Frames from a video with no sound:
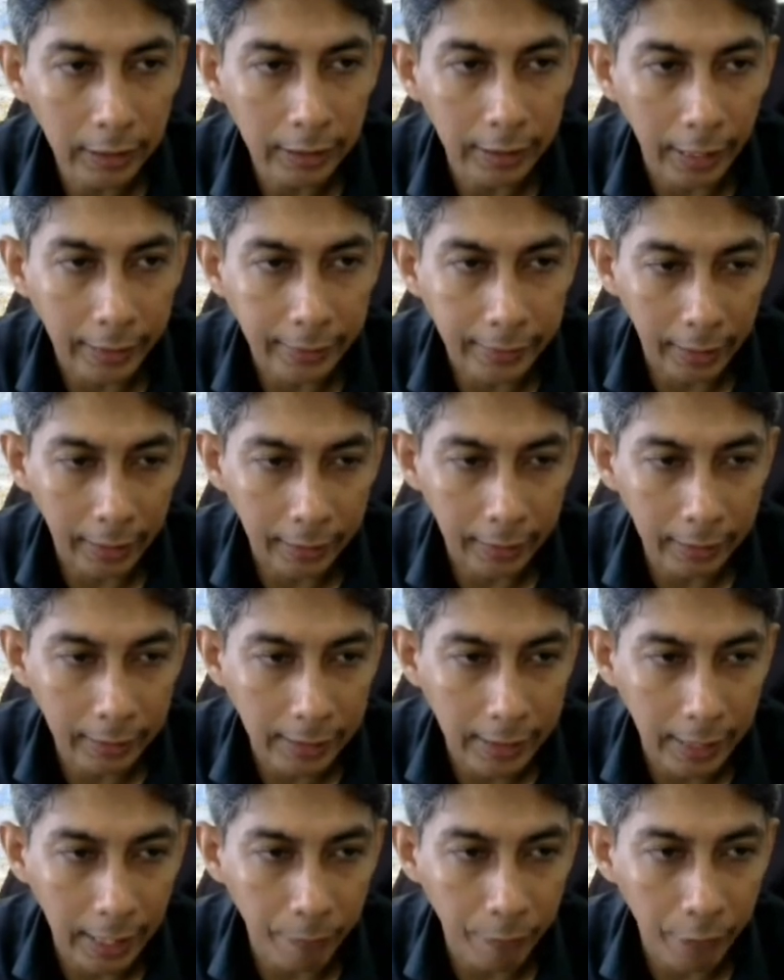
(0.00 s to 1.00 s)
is exactly
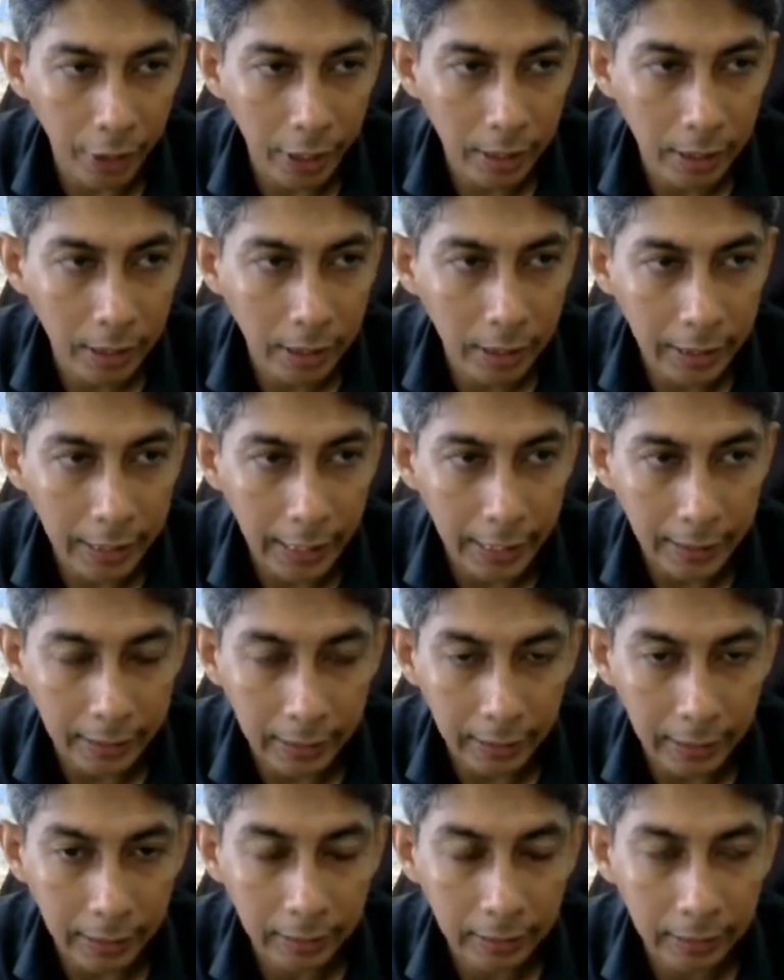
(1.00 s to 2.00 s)
same with this.
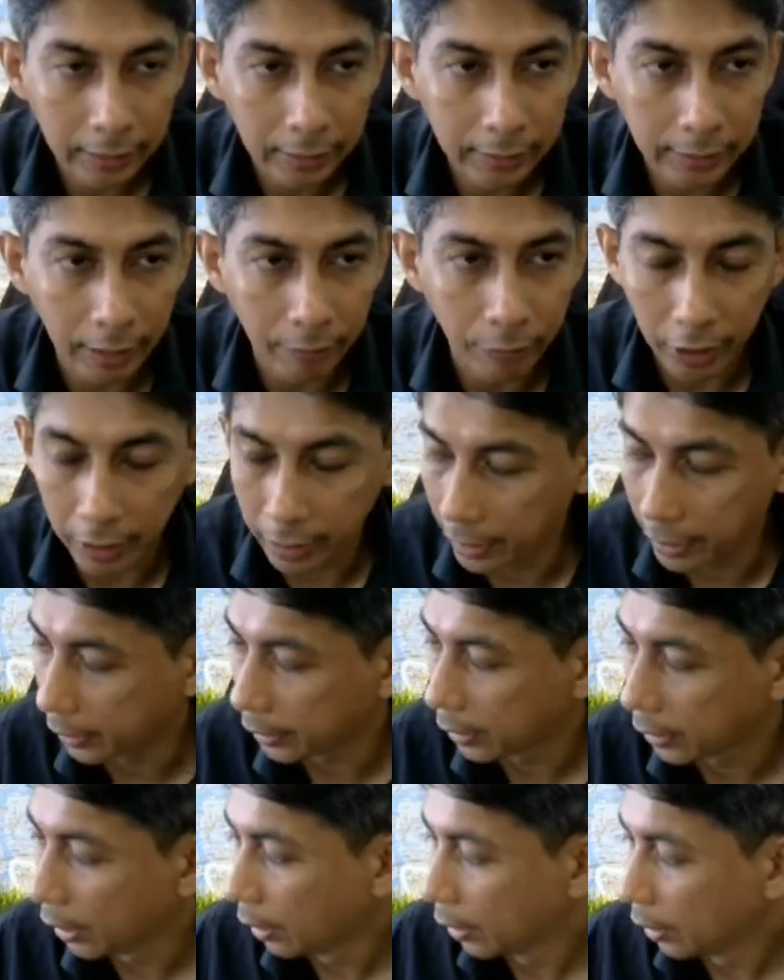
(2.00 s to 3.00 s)
Yeah, same with
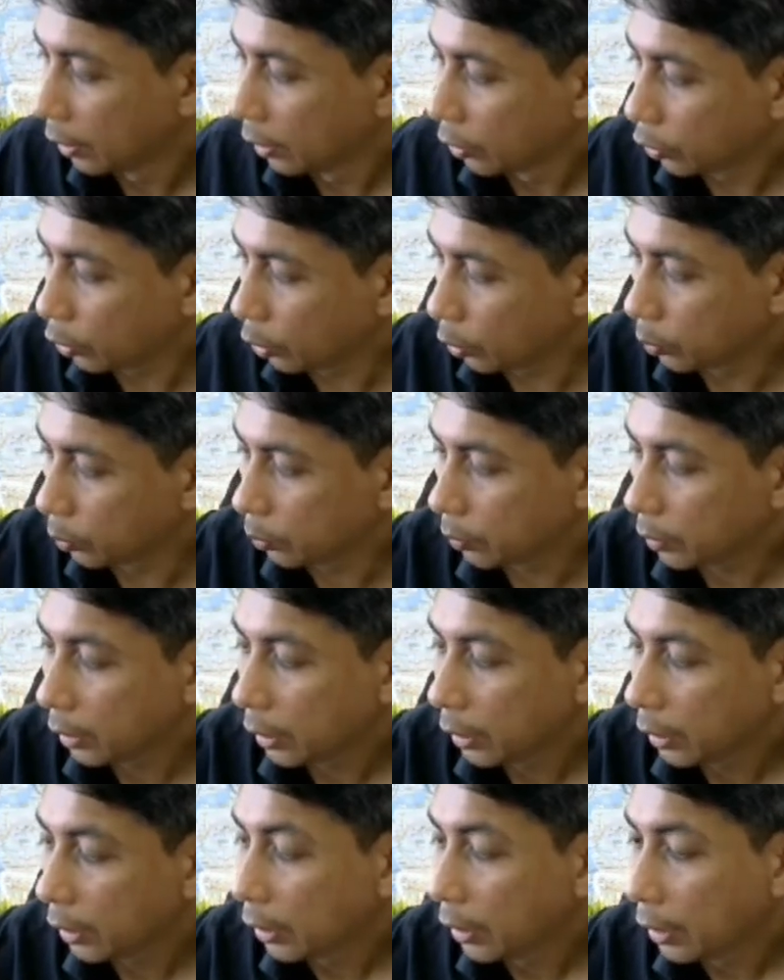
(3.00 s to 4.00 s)
this. So
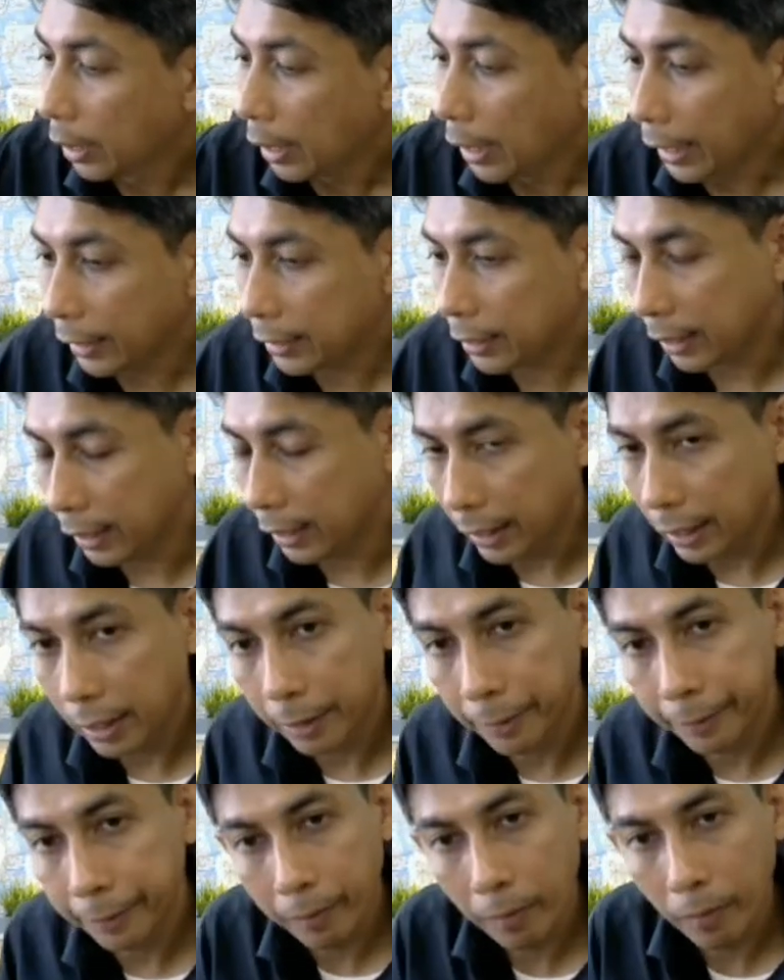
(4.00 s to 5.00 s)
actually,
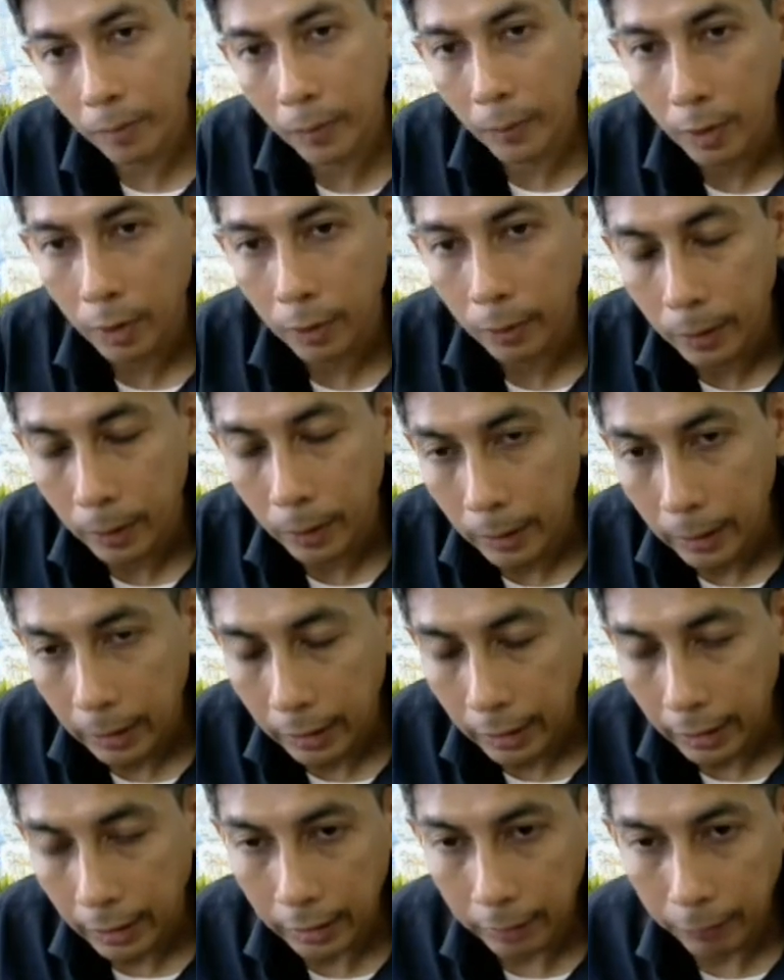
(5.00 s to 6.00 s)

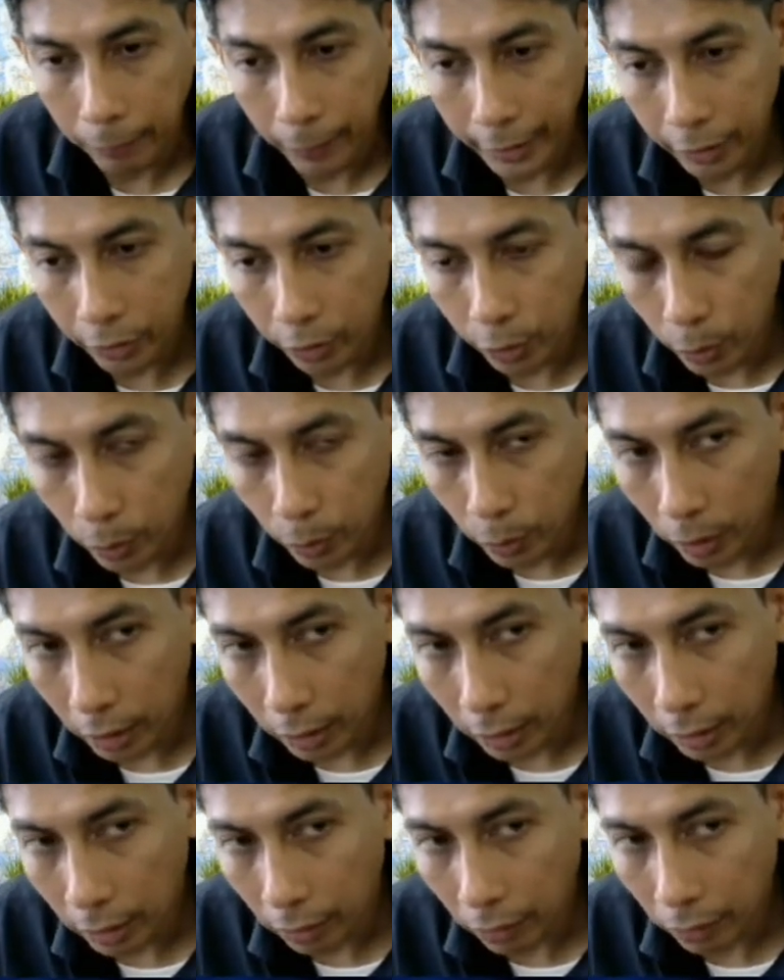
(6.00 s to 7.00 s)
when you
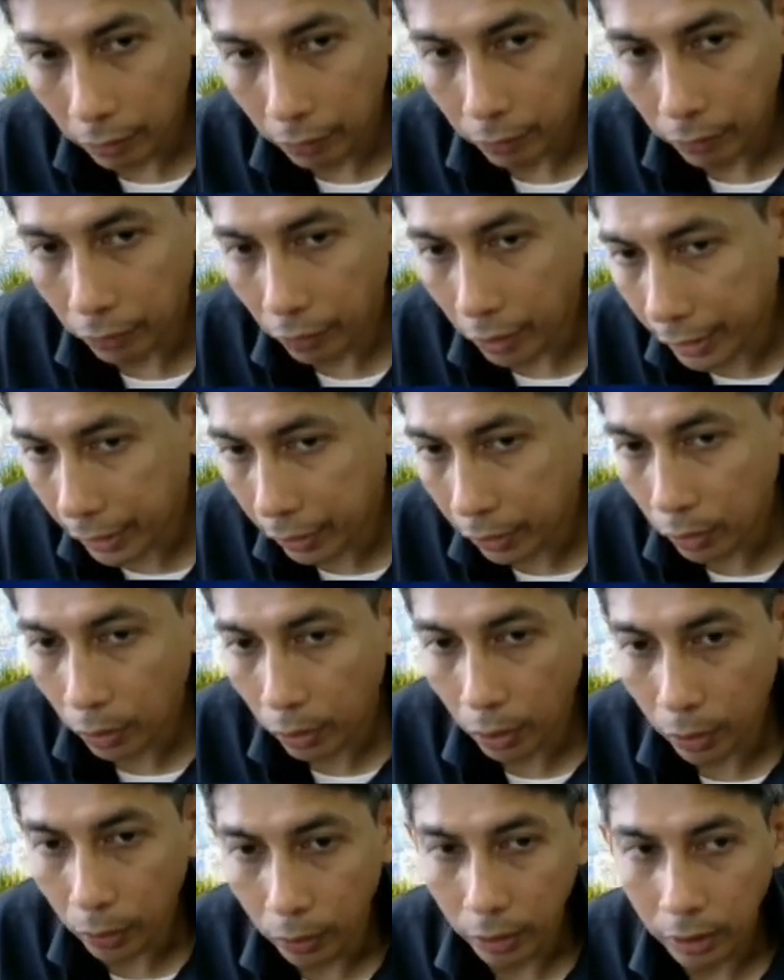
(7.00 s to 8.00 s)
write your
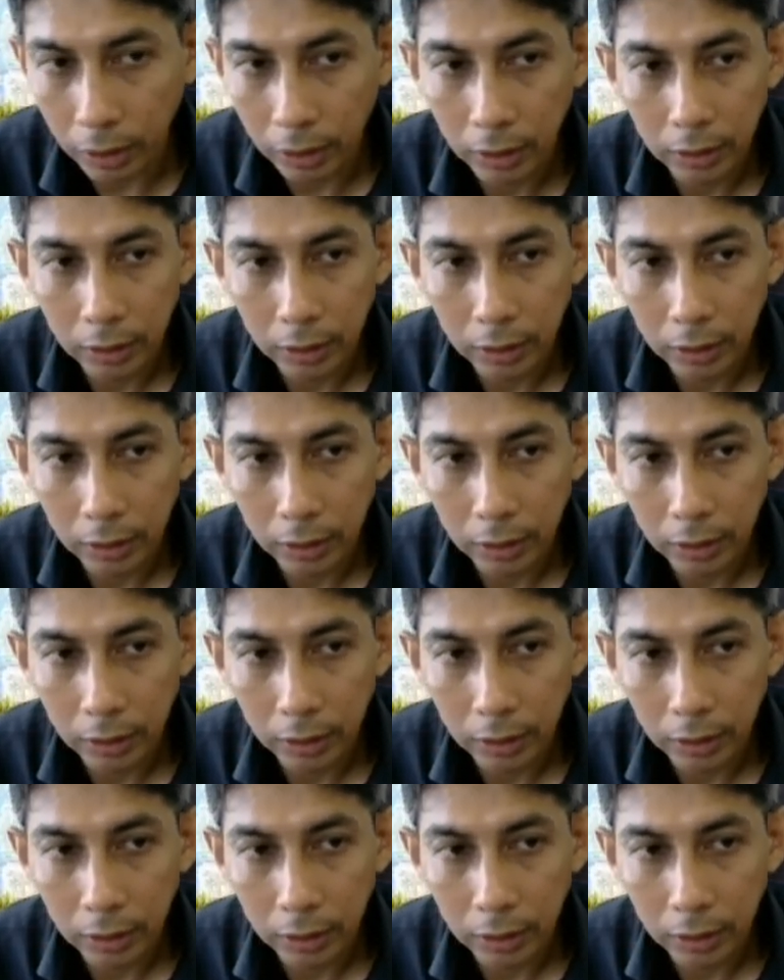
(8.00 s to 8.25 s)
code